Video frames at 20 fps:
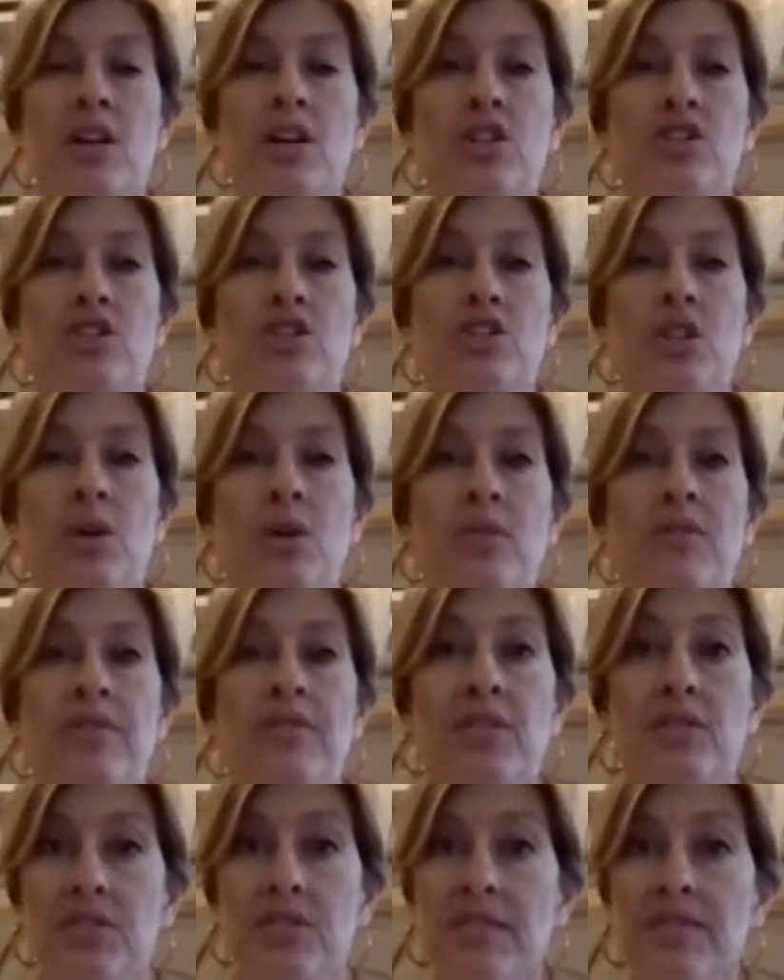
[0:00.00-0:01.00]
So,
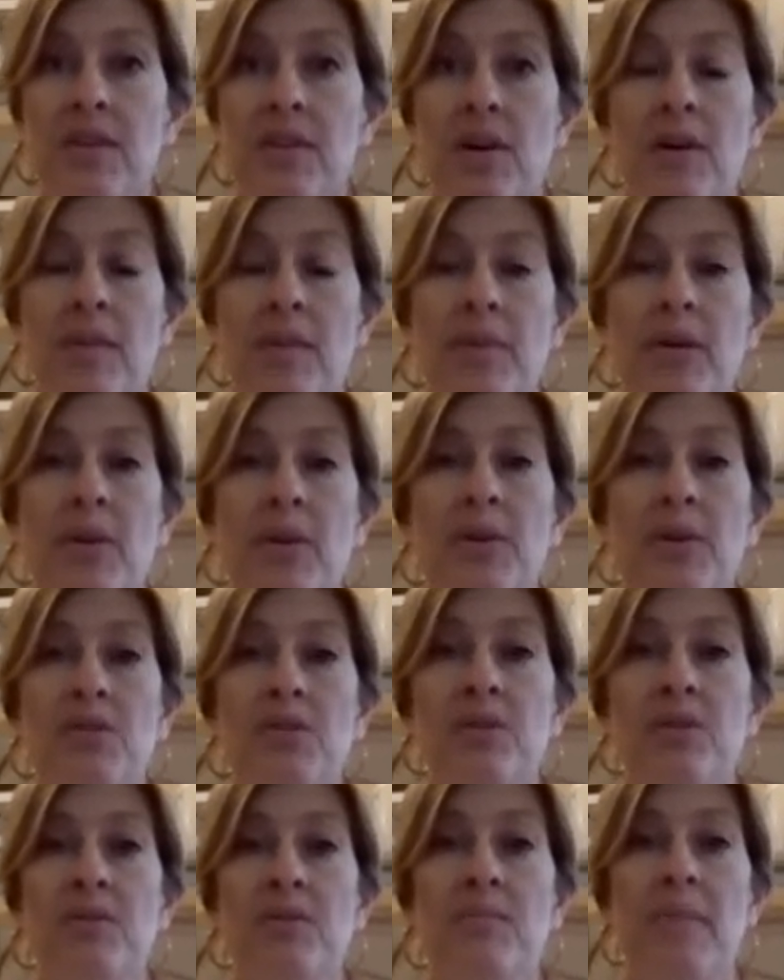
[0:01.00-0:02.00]
first of all, I'm going
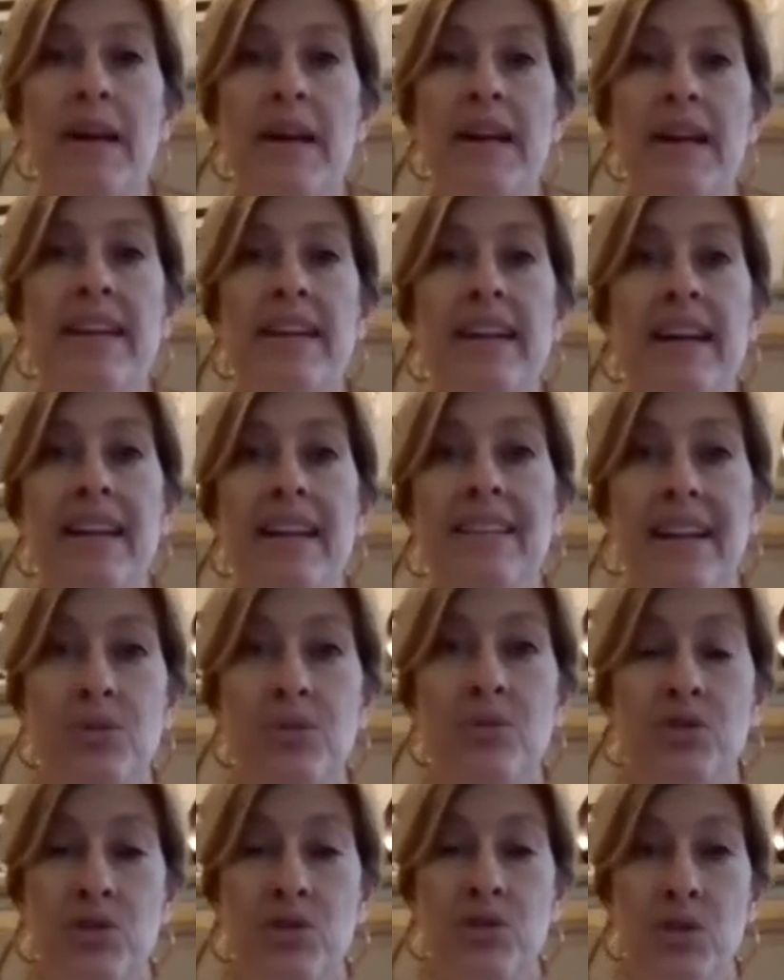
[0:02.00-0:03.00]
to make a
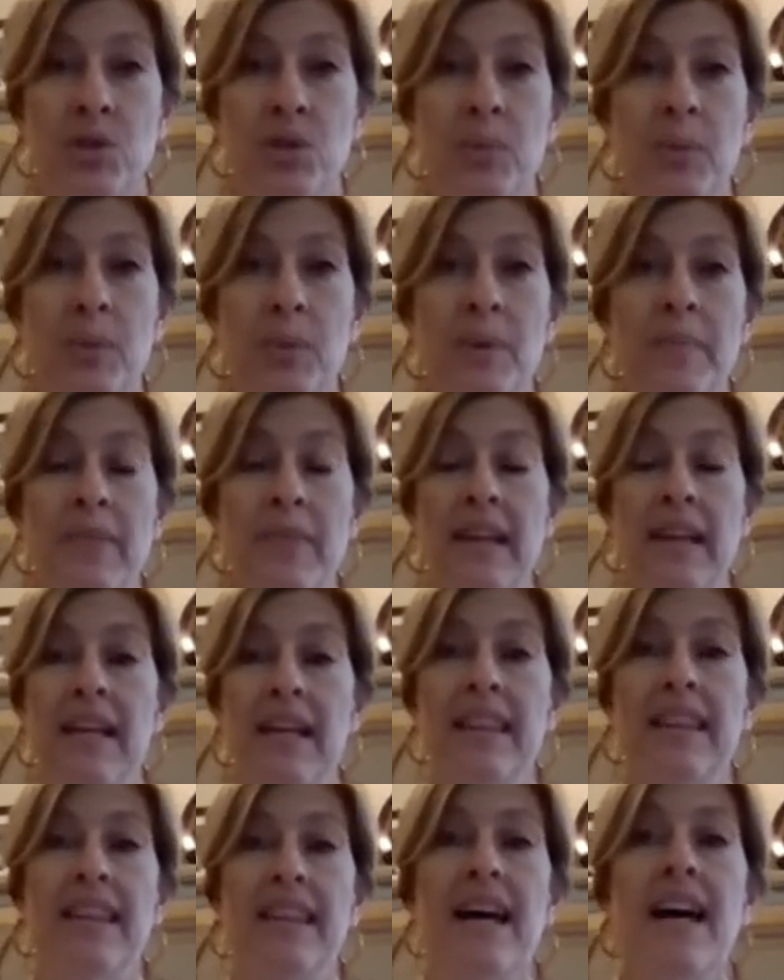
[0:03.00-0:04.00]
lentil soup,
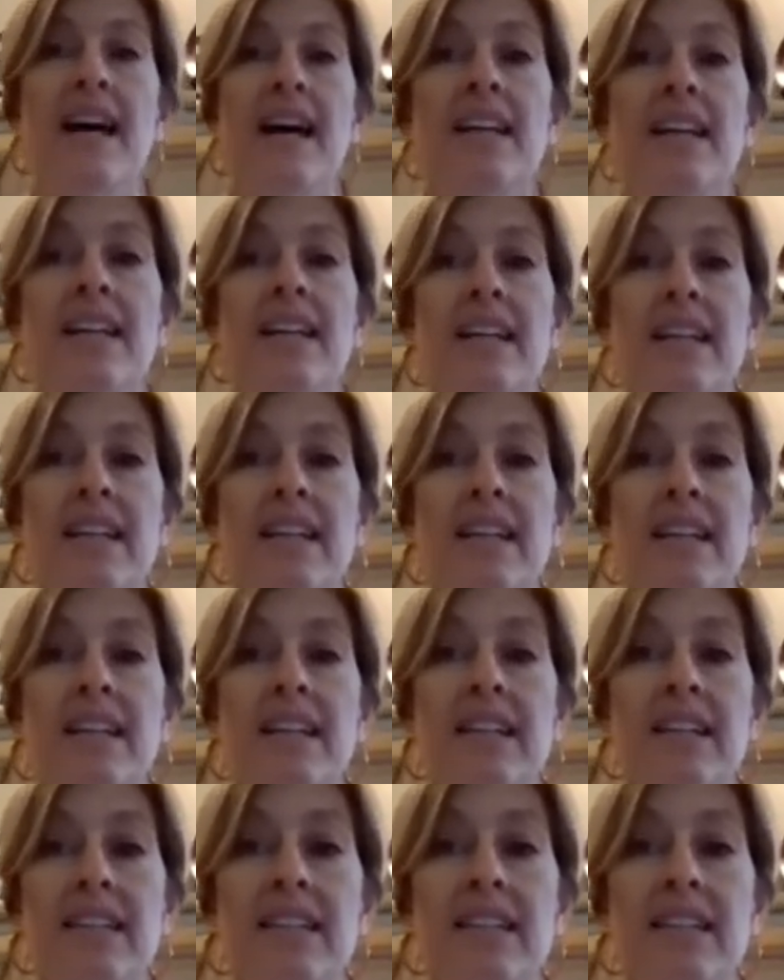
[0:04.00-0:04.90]
and that is